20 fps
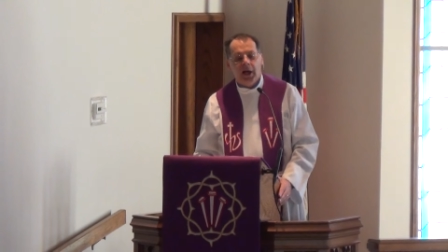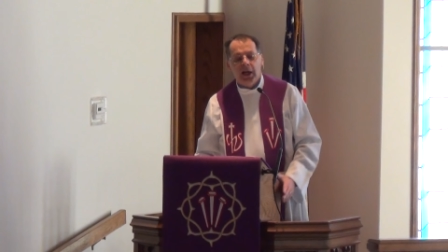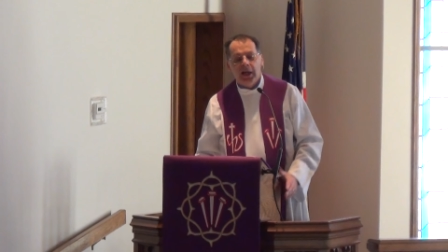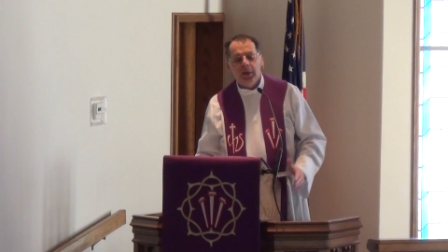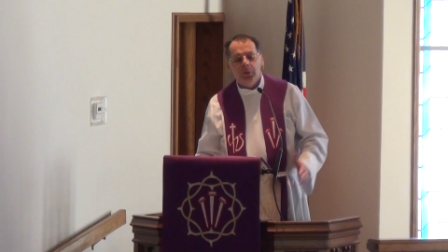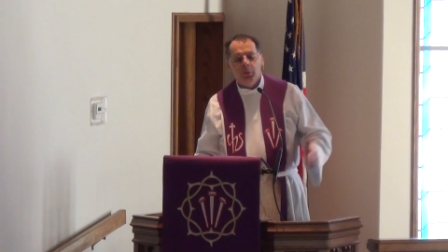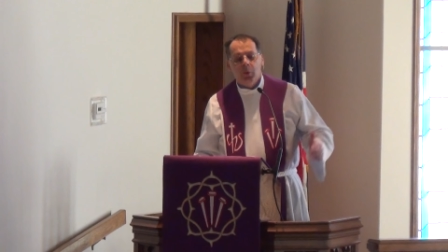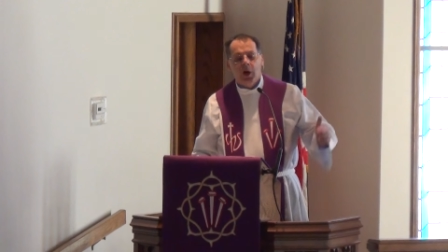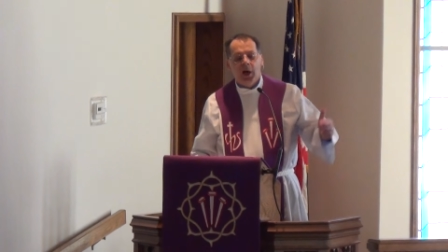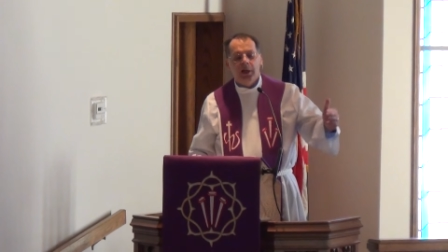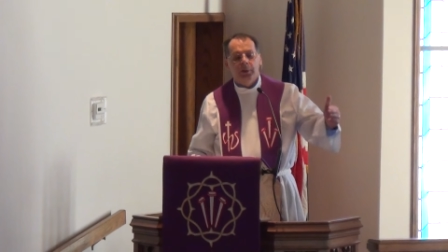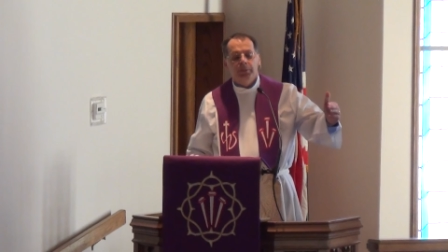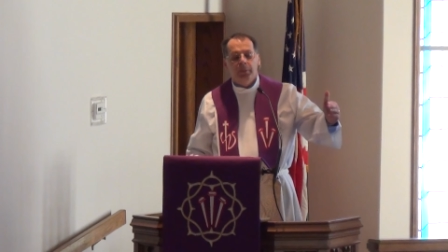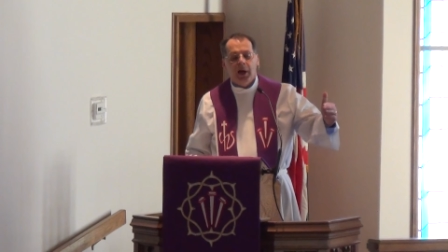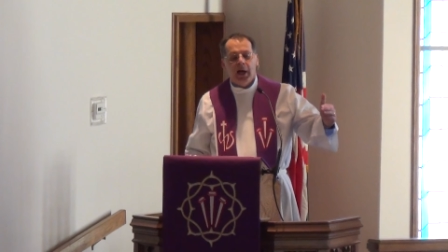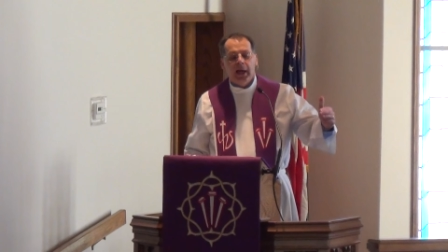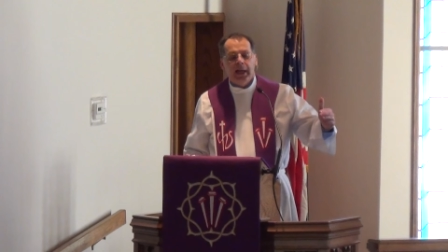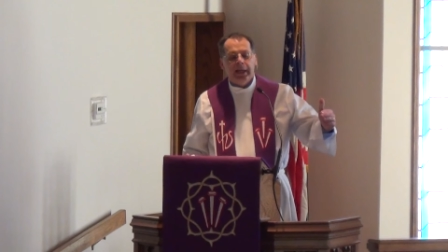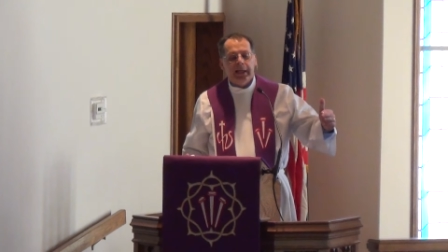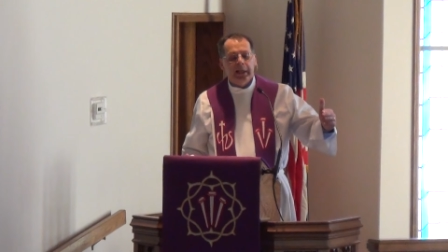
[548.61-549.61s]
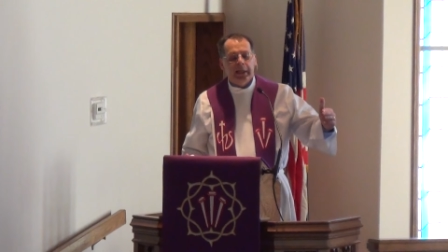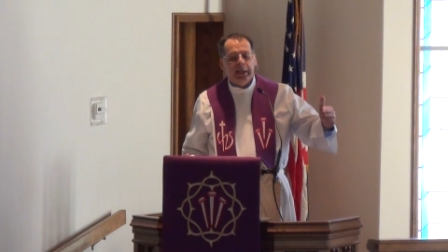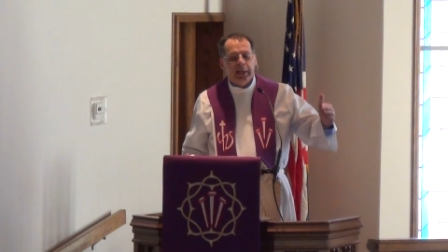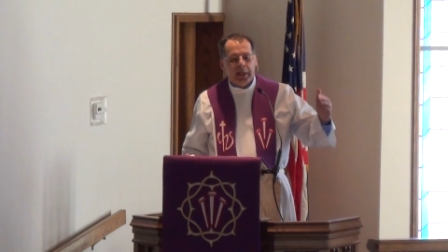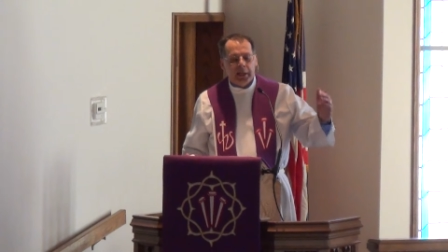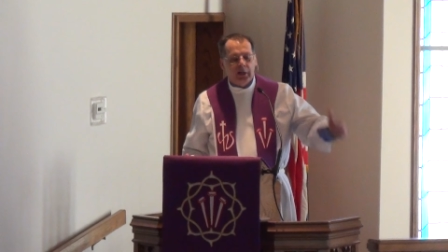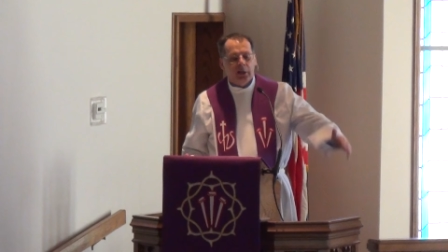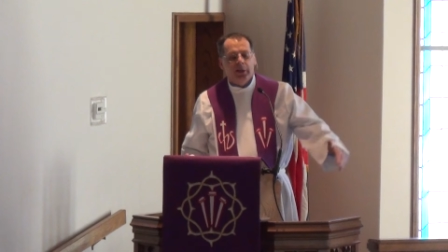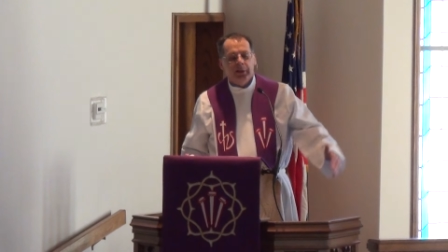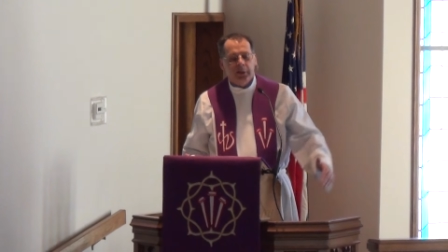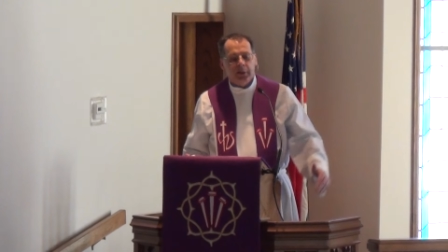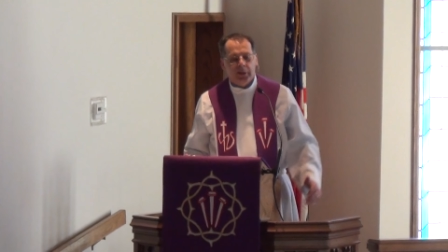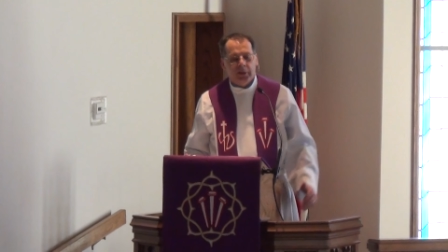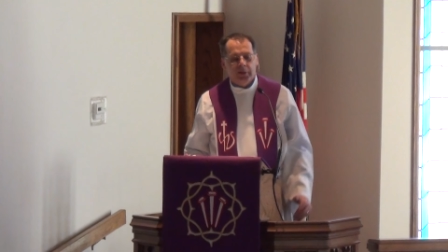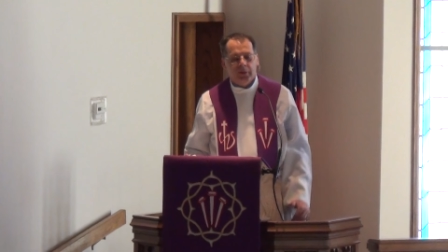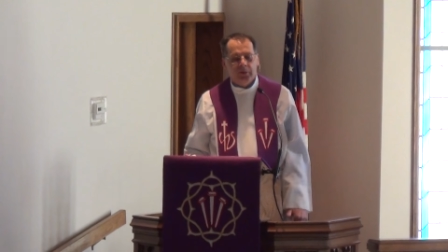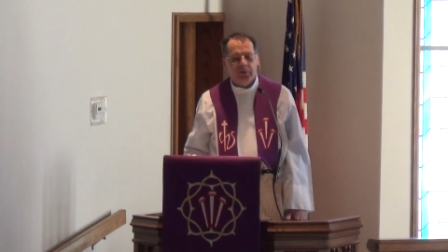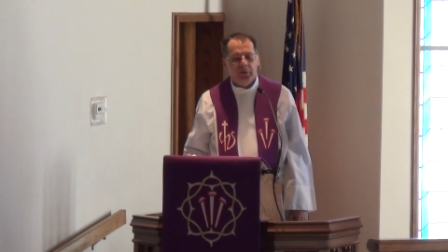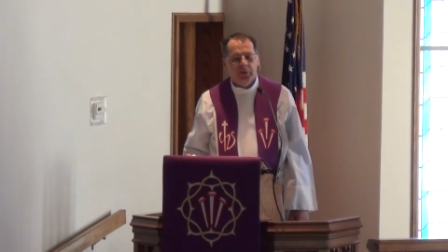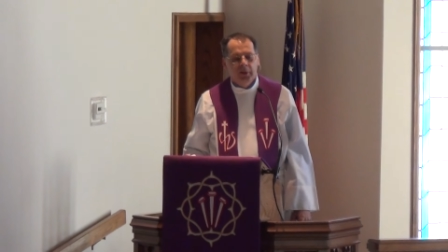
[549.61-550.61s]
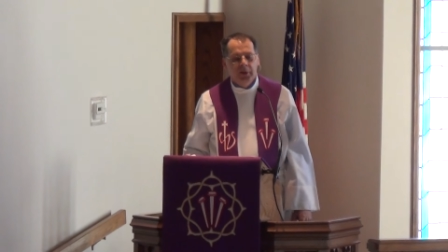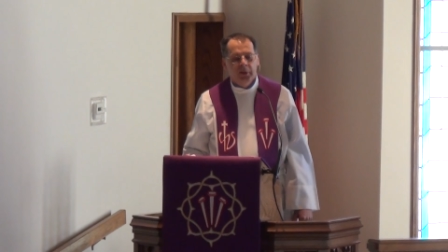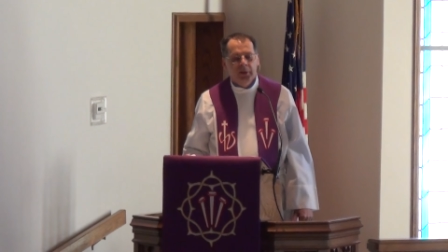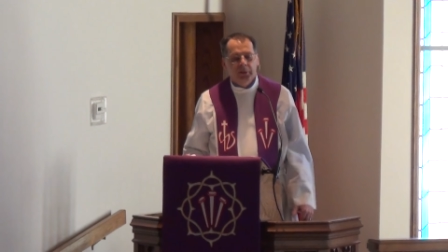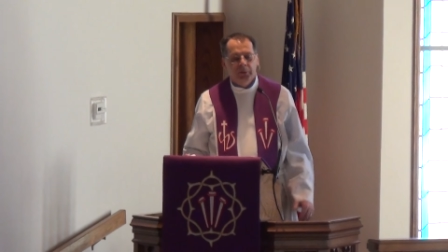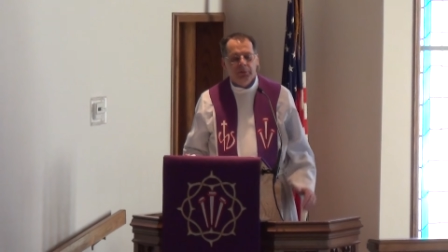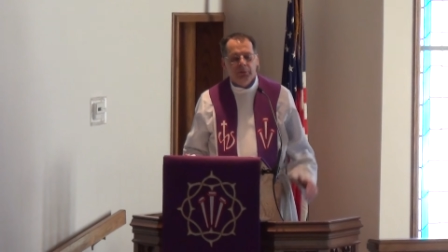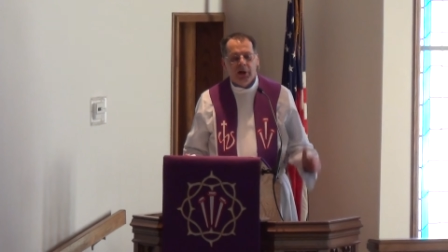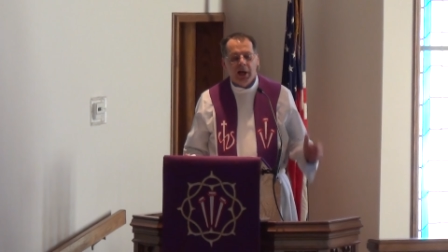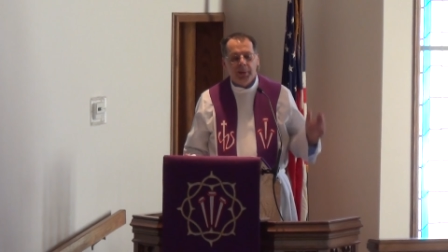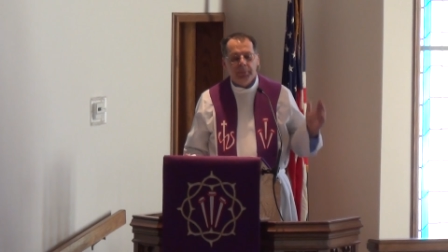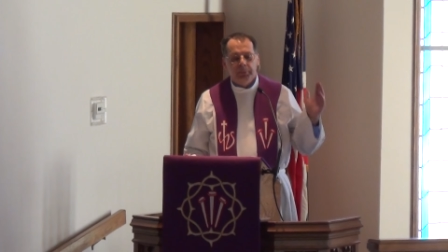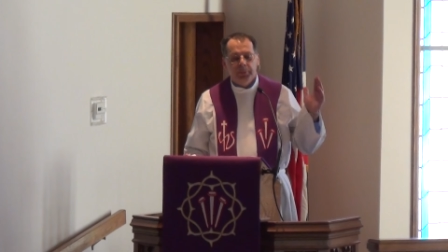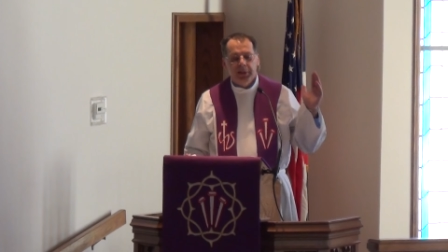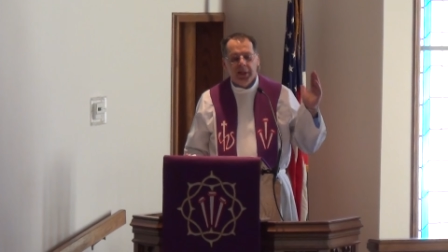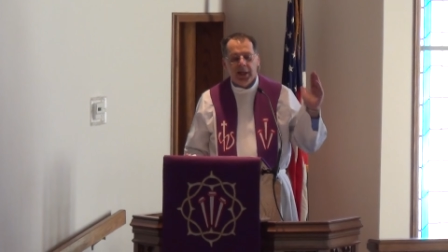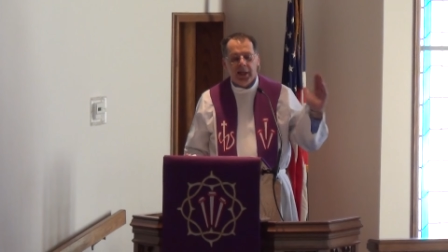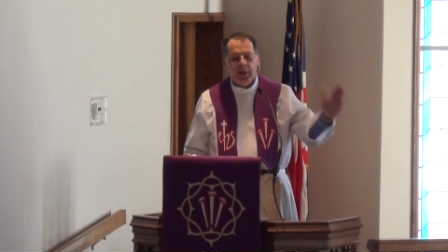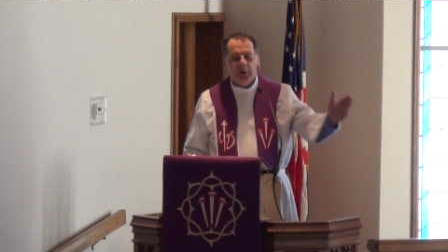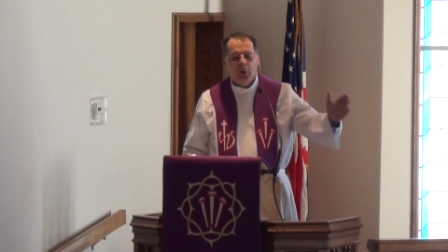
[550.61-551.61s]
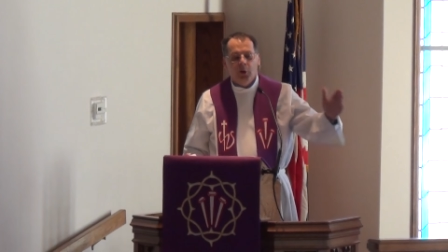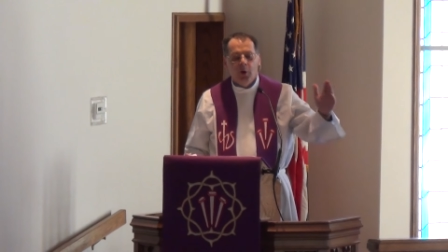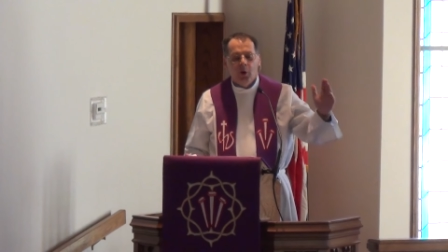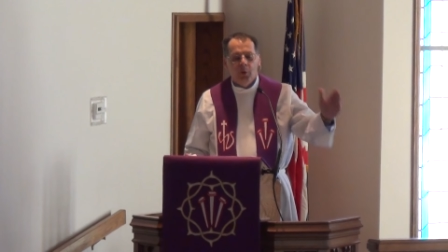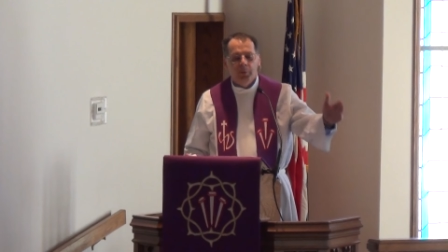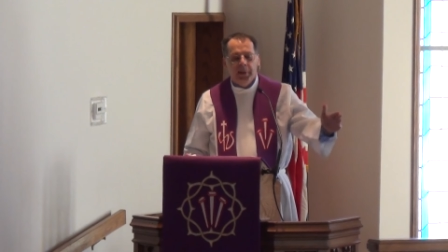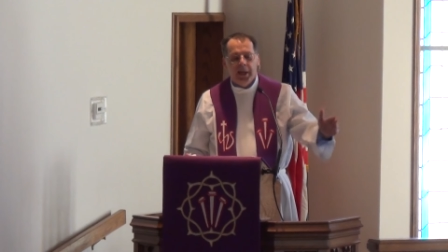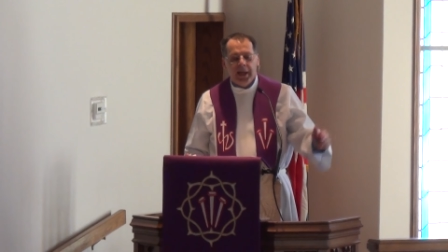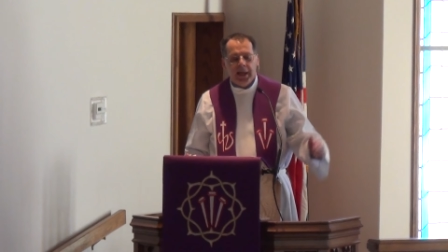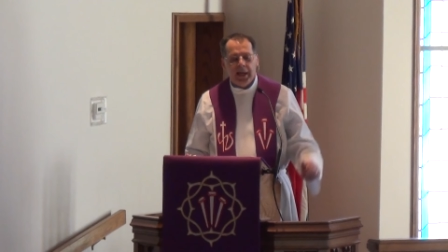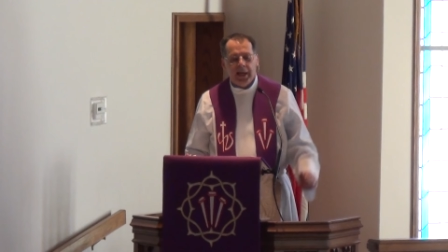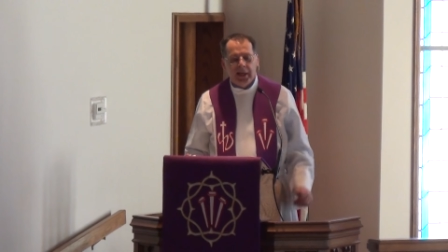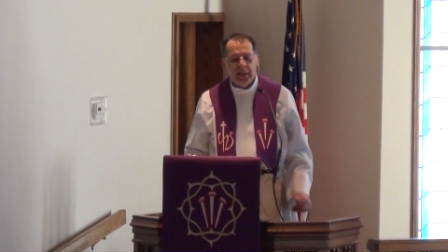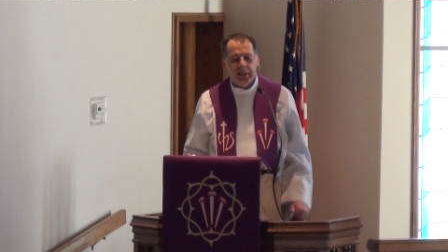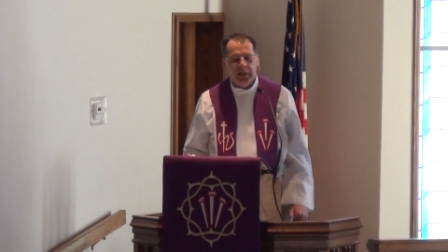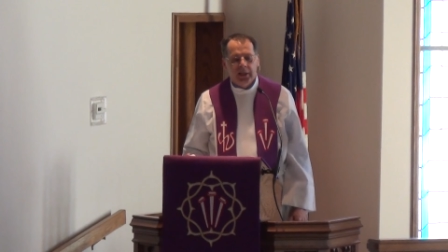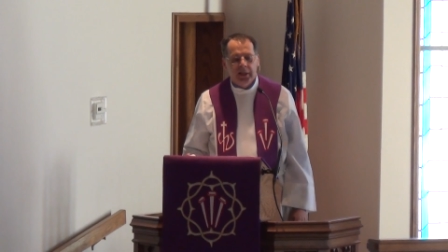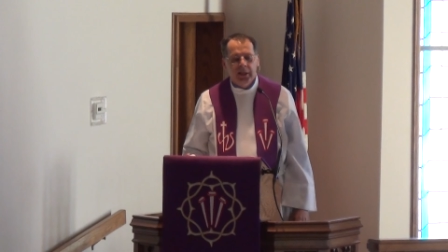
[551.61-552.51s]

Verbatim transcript: I want my inheritance. Drop dead, old man.